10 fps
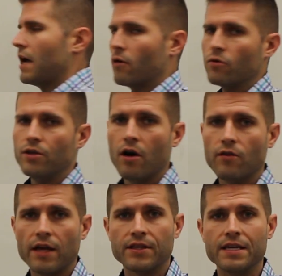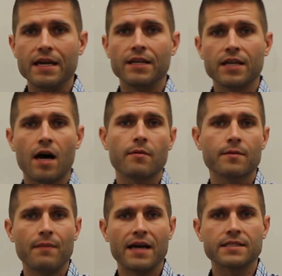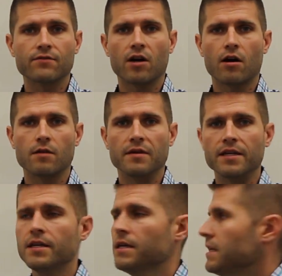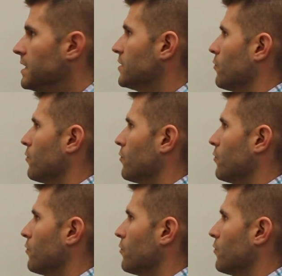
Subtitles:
and we'll know that the atomic mass of carbon is